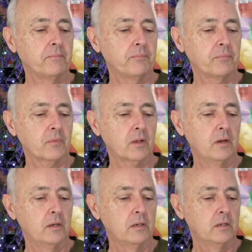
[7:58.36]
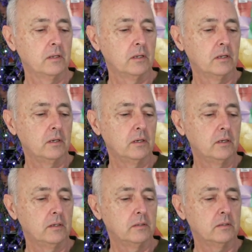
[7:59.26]

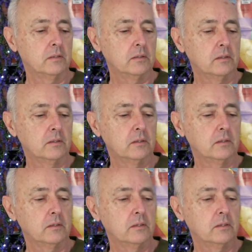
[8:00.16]
The person shown says nothing.